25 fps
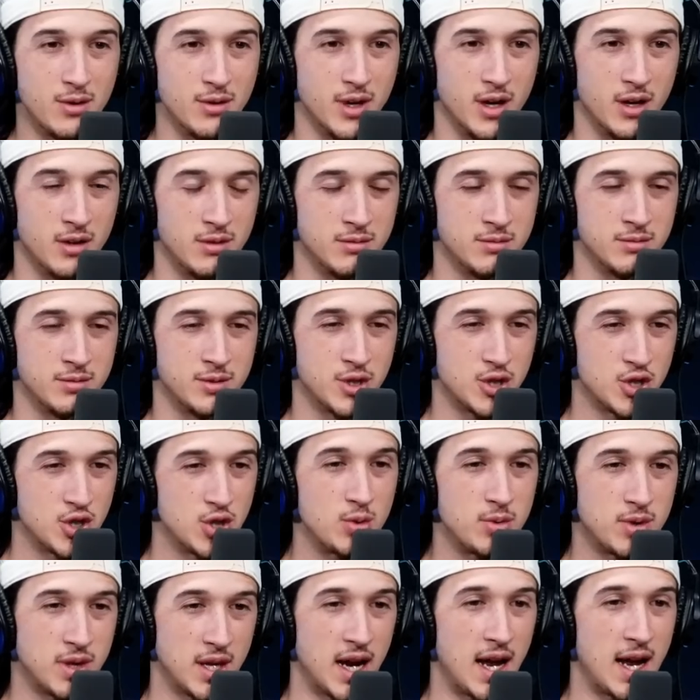know. The
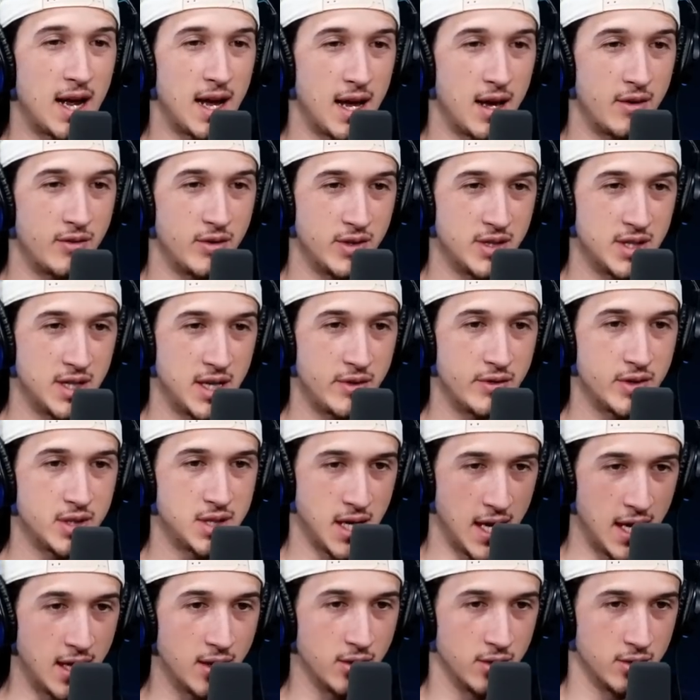suit that I have isn't even
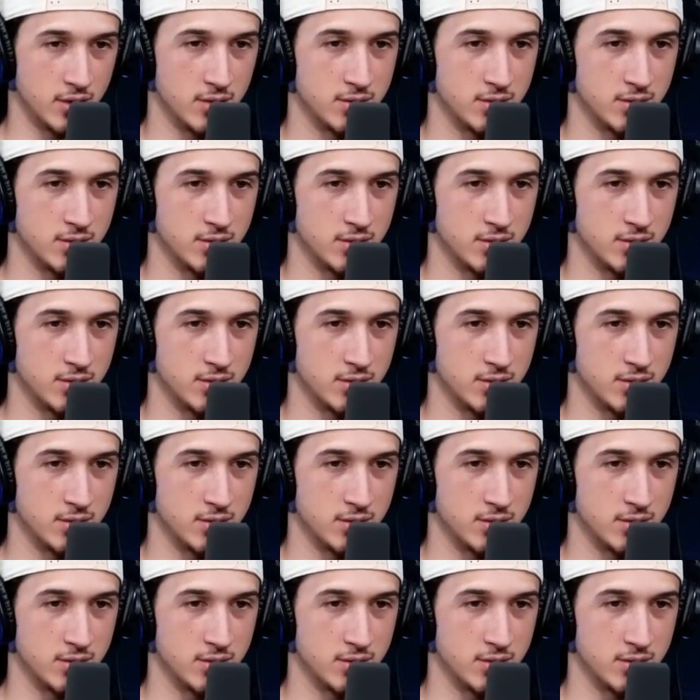tailored.